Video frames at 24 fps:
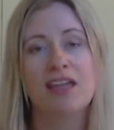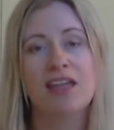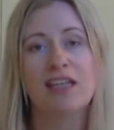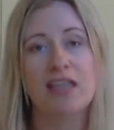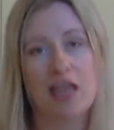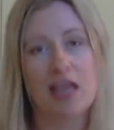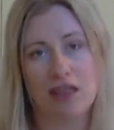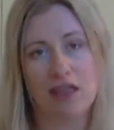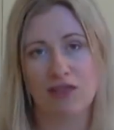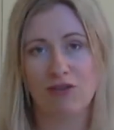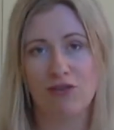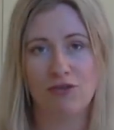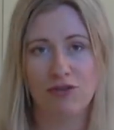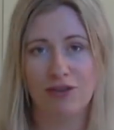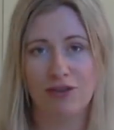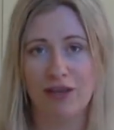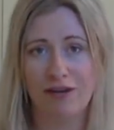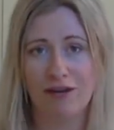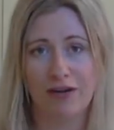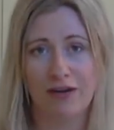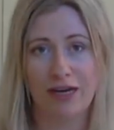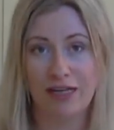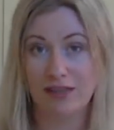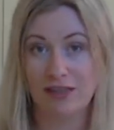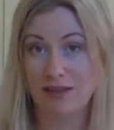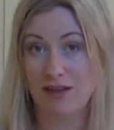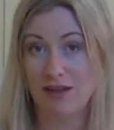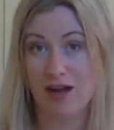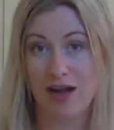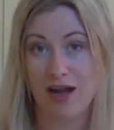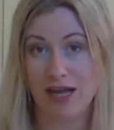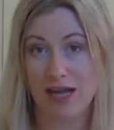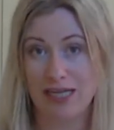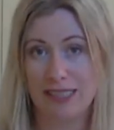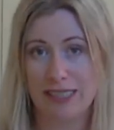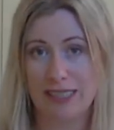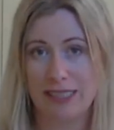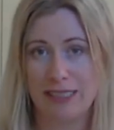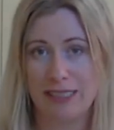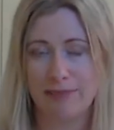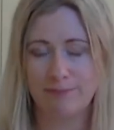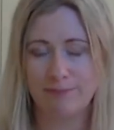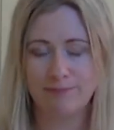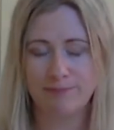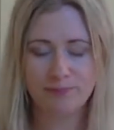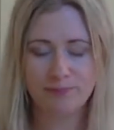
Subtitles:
get through their anxiety.